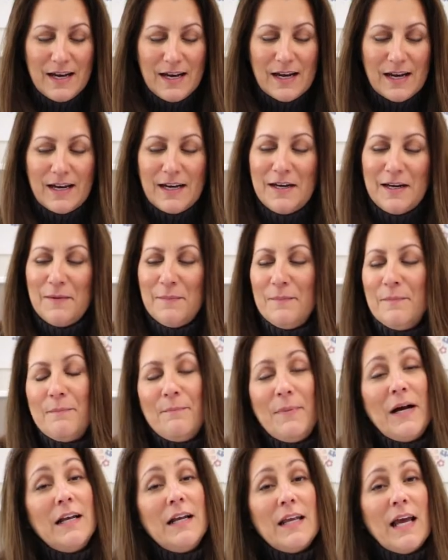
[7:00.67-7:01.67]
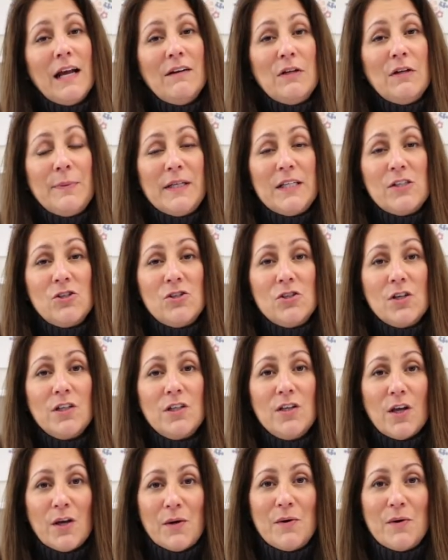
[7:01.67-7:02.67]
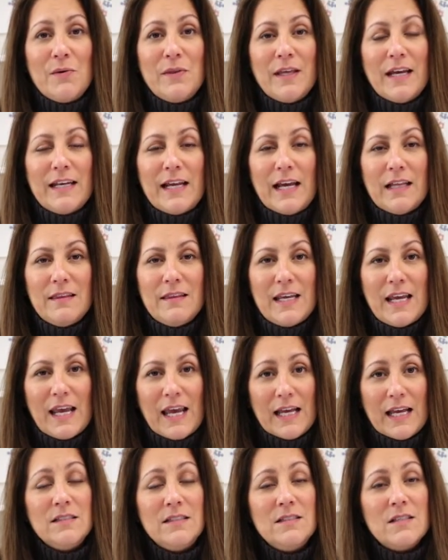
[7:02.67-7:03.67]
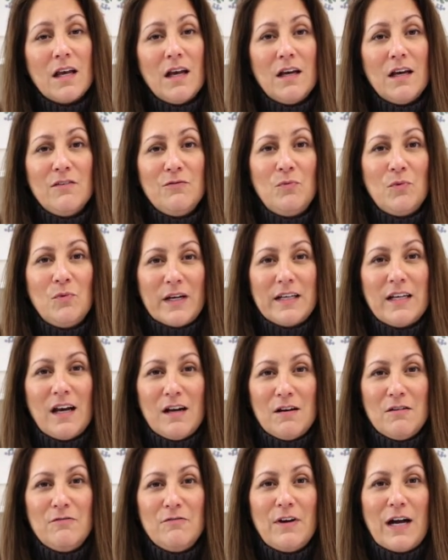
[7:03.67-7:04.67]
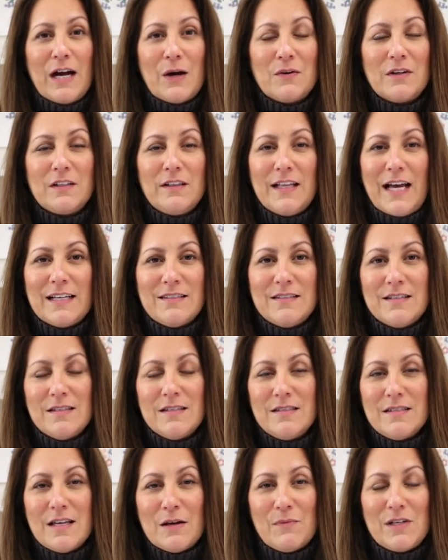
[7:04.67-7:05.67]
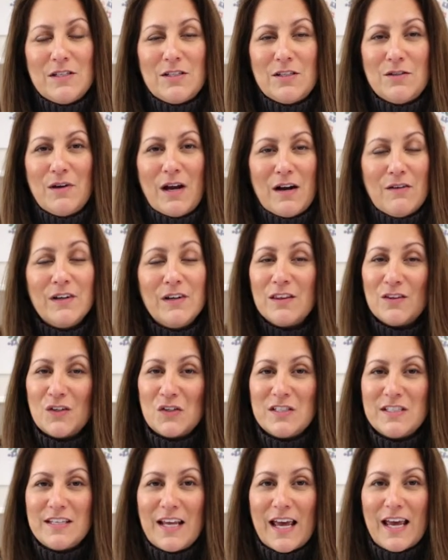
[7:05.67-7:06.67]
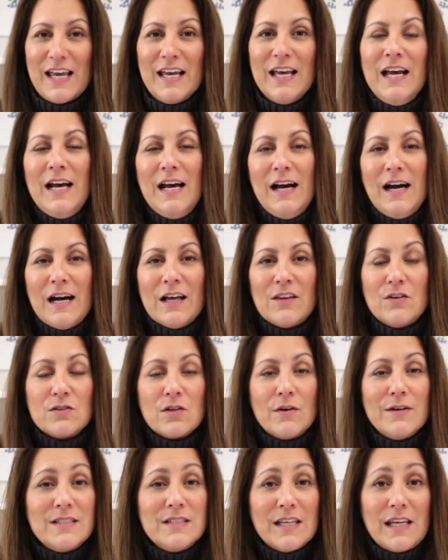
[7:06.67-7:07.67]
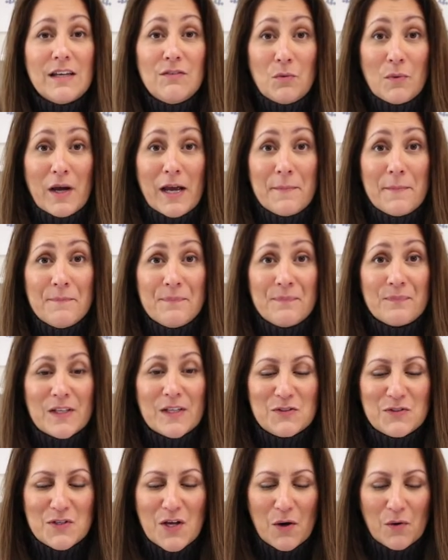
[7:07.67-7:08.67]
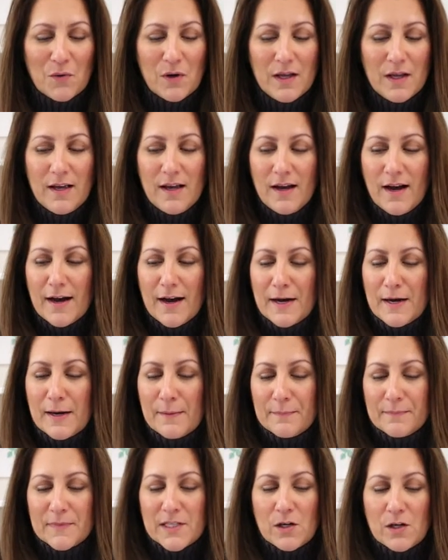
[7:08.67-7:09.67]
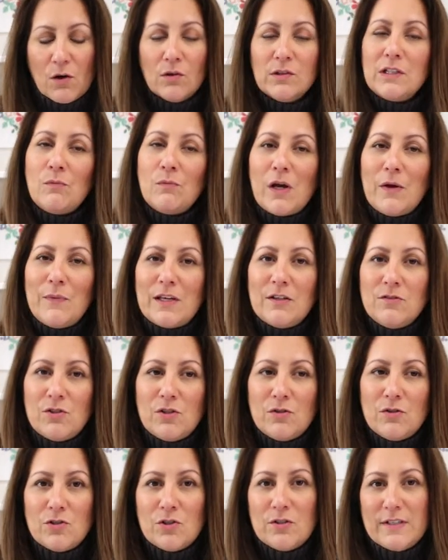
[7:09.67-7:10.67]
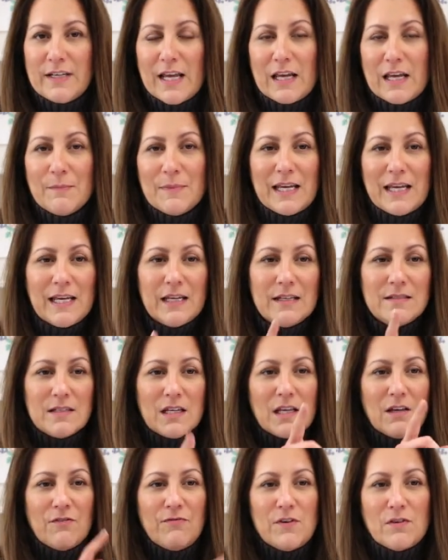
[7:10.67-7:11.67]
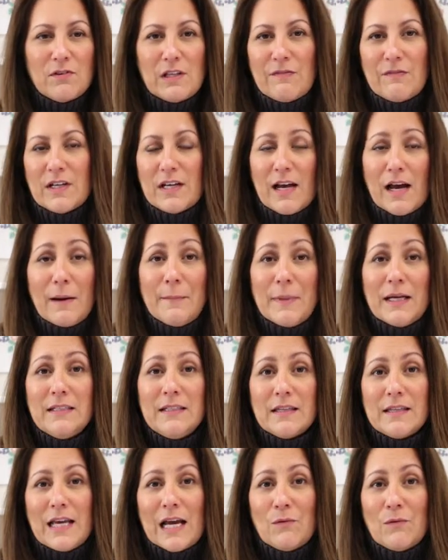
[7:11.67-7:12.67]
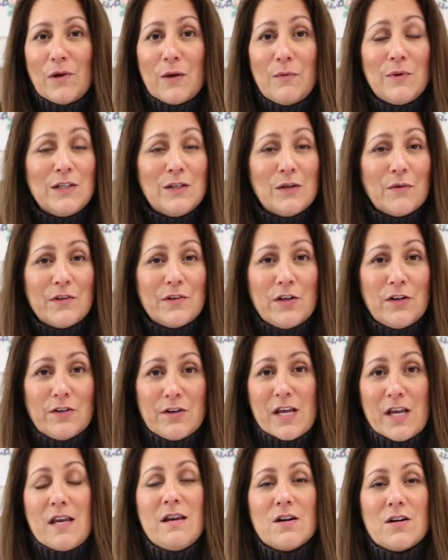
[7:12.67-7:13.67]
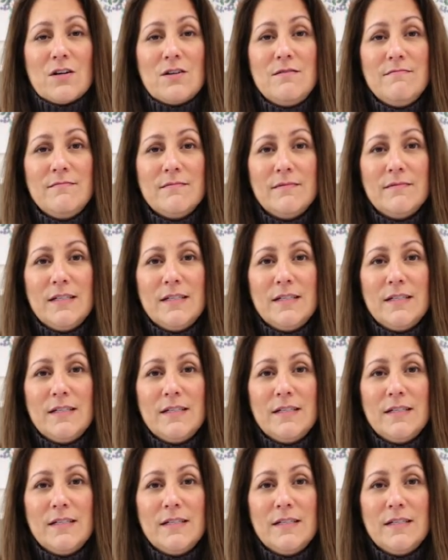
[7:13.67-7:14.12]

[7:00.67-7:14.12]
Um, but everybody should know that at the end of one of our classes that we do every Thursday, uh, there's always a giveaway. So um, the only way we can choose your name is if you leave a comment. That way we know that you're here.